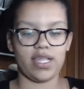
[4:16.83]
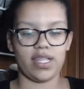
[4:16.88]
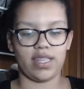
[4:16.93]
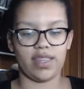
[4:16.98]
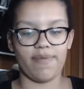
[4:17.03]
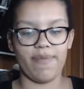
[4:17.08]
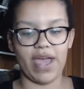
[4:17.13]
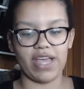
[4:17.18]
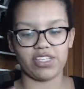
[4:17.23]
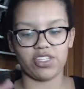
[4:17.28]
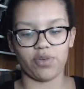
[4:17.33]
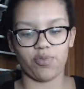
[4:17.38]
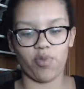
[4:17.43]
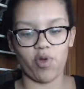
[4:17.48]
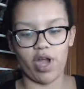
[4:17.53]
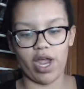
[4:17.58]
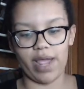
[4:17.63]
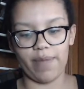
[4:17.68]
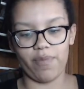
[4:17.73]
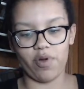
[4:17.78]
the Master
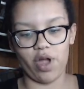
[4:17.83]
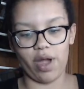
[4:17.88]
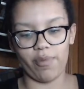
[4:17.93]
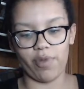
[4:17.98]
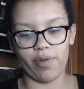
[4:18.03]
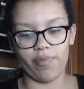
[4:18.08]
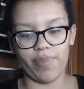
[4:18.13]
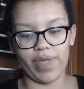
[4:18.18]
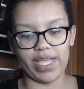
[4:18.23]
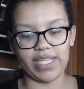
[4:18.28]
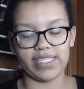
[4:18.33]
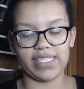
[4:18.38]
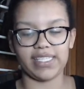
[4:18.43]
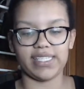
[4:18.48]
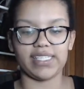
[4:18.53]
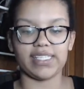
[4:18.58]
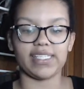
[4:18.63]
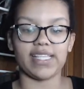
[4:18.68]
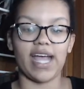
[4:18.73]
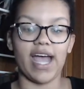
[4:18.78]
Prime Primer and Base. This
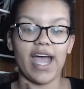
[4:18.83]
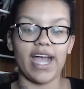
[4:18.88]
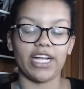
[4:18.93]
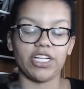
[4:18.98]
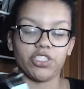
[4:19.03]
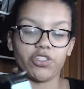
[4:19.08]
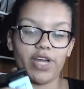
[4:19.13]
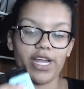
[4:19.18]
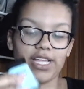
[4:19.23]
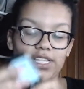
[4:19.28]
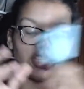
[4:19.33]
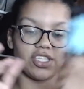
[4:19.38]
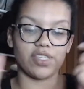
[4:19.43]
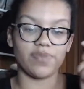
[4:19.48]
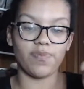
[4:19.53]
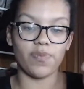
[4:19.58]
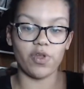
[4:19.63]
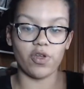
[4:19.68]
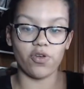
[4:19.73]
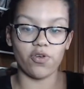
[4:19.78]
is the Hydrate and
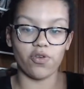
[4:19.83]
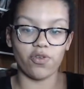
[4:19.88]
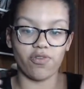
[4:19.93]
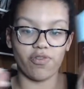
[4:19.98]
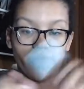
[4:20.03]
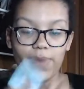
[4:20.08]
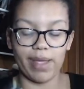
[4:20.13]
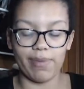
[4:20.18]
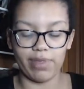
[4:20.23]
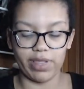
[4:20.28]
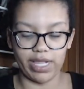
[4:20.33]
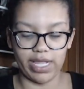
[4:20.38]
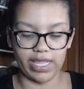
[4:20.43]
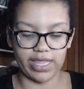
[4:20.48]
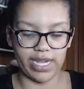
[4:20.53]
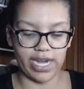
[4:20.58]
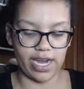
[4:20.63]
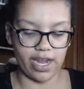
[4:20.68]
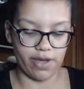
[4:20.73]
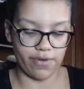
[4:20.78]
Smooth from Maybelline
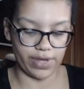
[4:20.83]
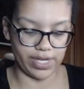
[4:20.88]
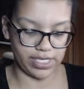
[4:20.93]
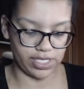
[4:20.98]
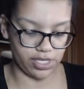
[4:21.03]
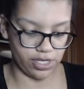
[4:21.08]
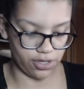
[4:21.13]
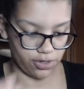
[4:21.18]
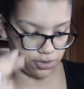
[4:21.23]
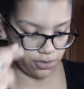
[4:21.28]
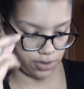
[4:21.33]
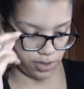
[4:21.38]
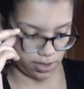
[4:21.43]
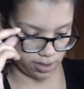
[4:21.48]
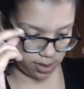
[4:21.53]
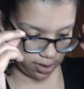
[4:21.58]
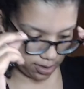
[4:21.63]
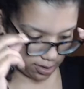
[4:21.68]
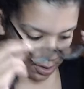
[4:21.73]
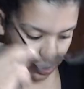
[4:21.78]
that I always use.